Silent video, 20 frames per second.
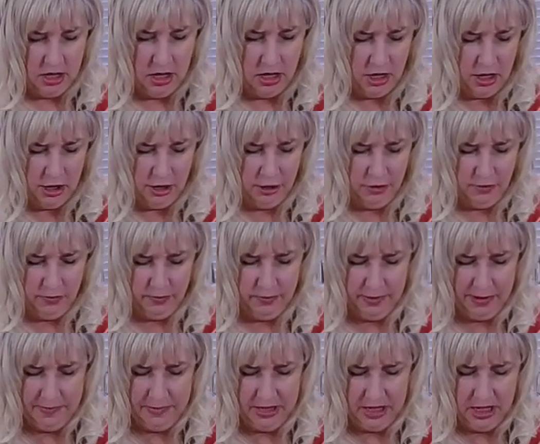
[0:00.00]
our
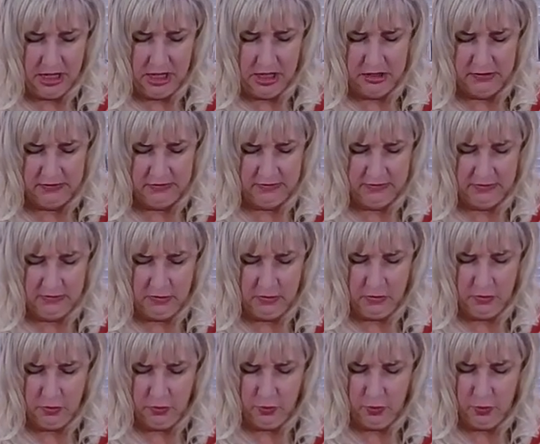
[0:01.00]
ribbons,
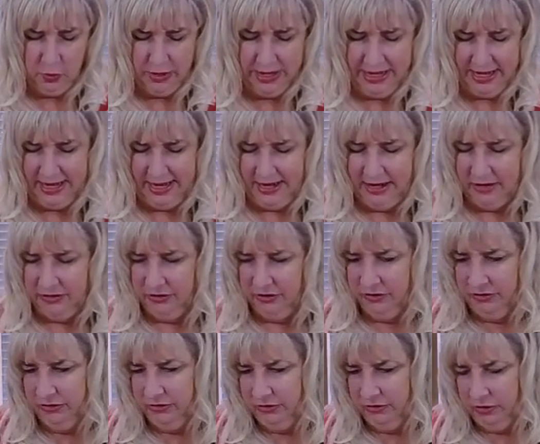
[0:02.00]

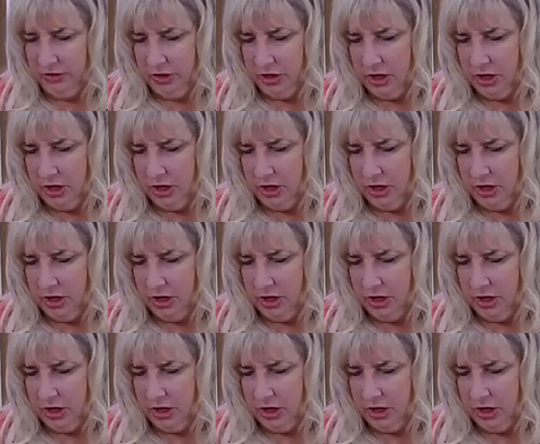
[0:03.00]
which